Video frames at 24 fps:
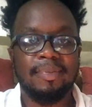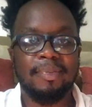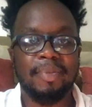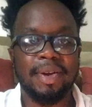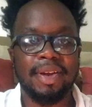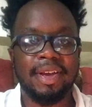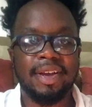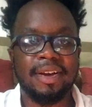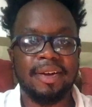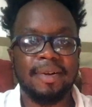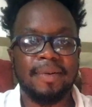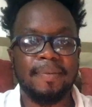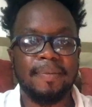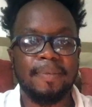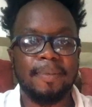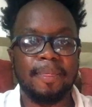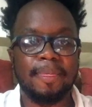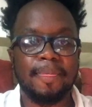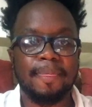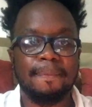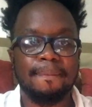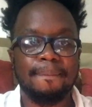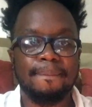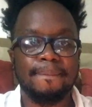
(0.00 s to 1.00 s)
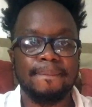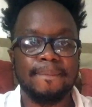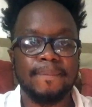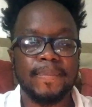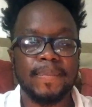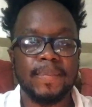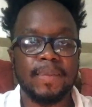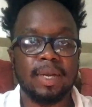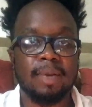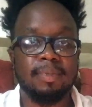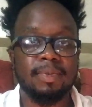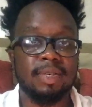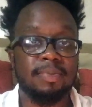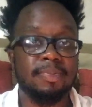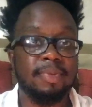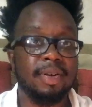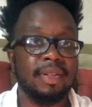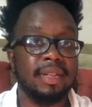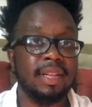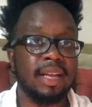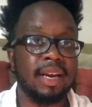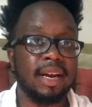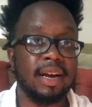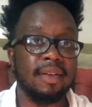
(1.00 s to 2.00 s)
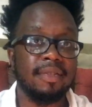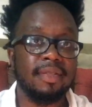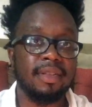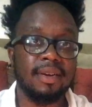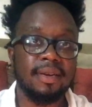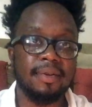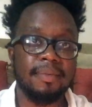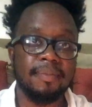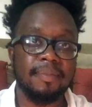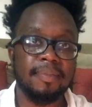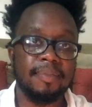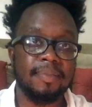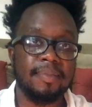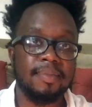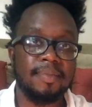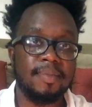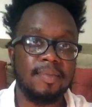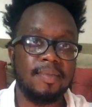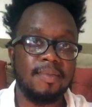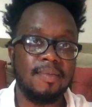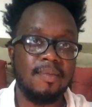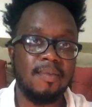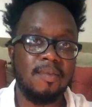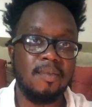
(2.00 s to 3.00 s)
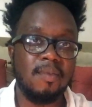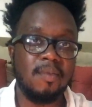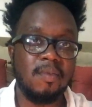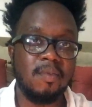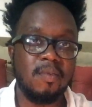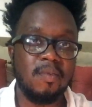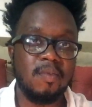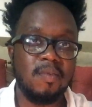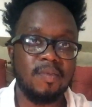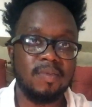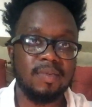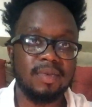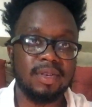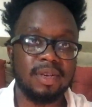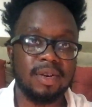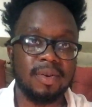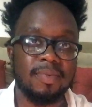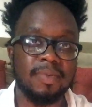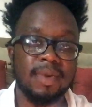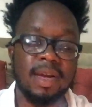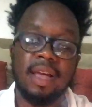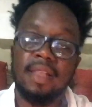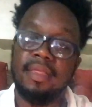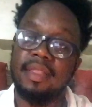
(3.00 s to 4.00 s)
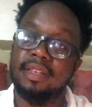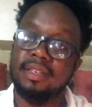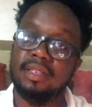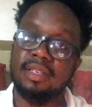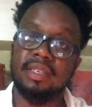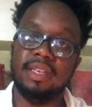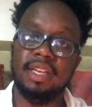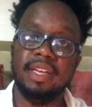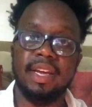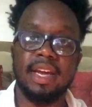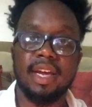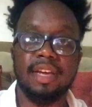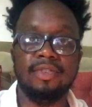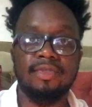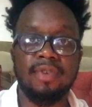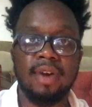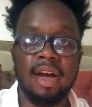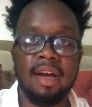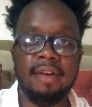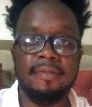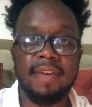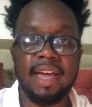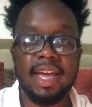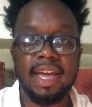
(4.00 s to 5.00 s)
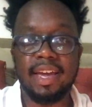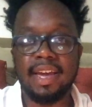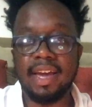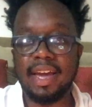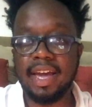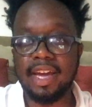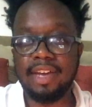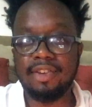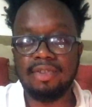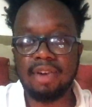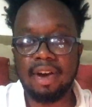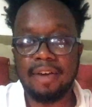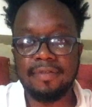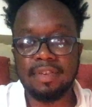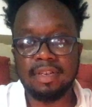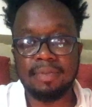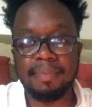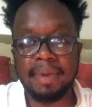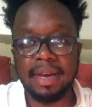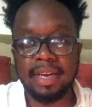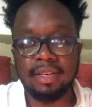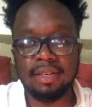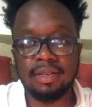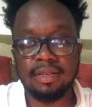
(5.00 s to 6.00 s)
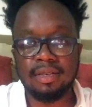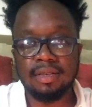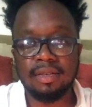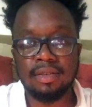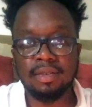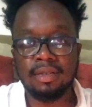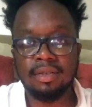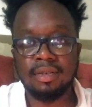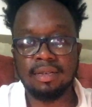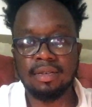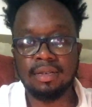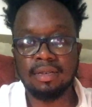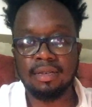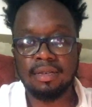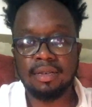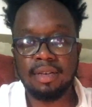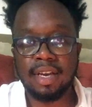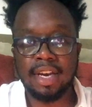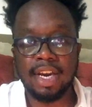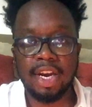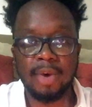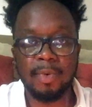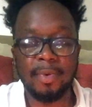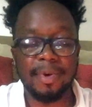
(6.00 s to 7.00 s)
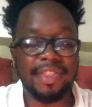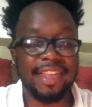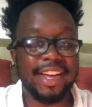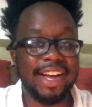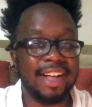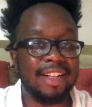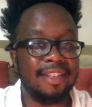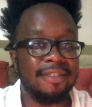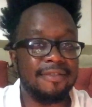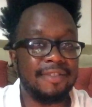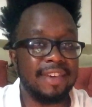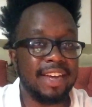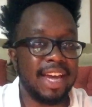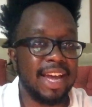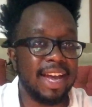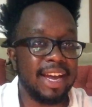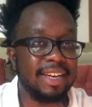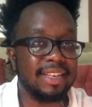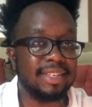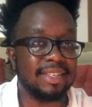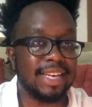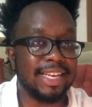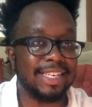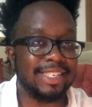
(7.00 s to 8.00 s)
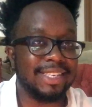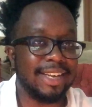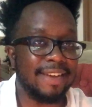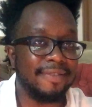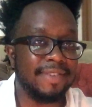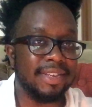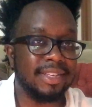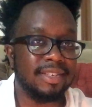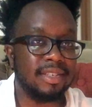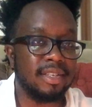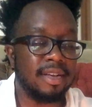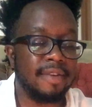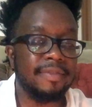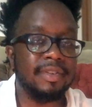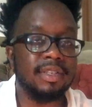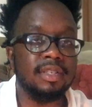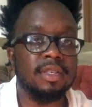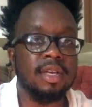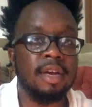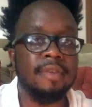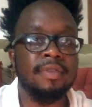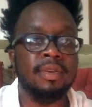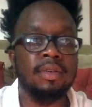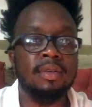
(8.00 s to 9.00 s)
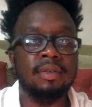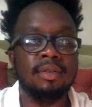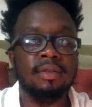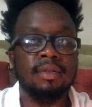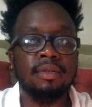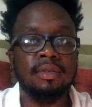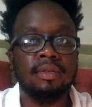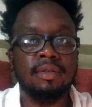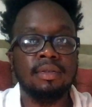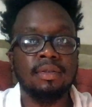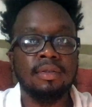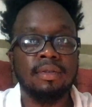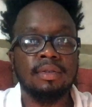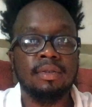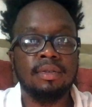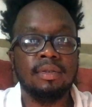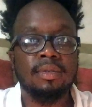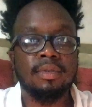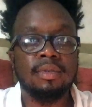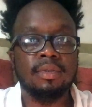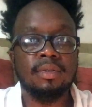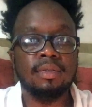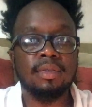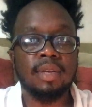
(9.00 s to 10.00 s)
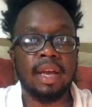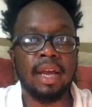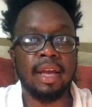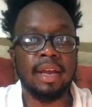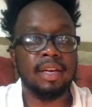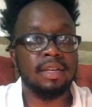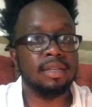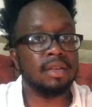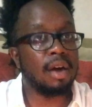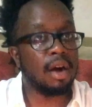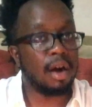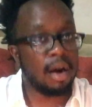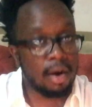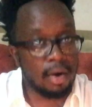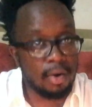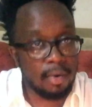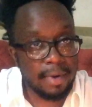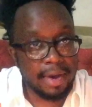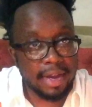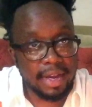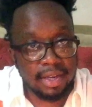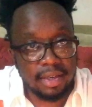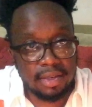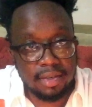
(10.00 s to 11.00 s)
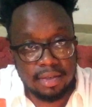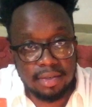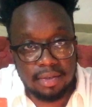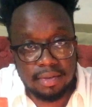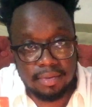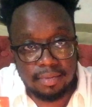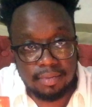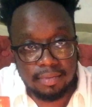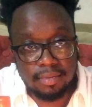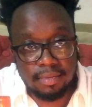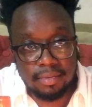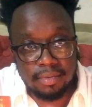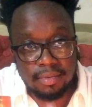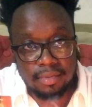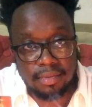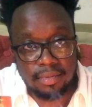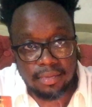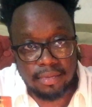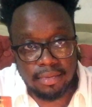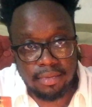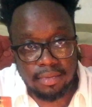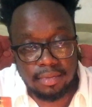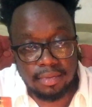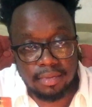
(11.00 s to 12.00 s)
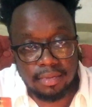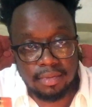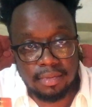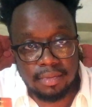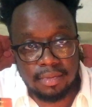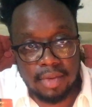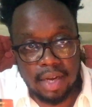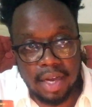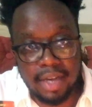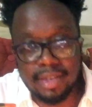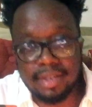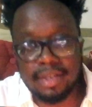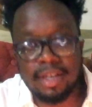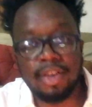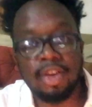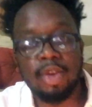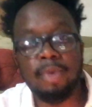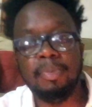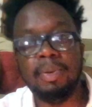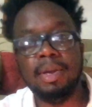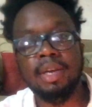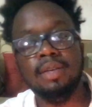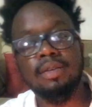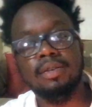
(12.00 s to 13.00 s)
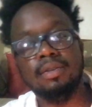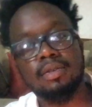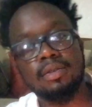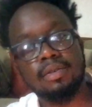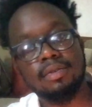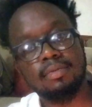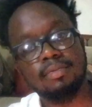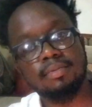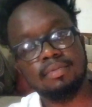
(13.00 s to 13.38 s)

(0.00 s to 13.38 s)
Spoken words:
But yeah, just putting that out there. So this is Tktrav, aka Travis Magus, here with LVX777. And as always, I send you peace.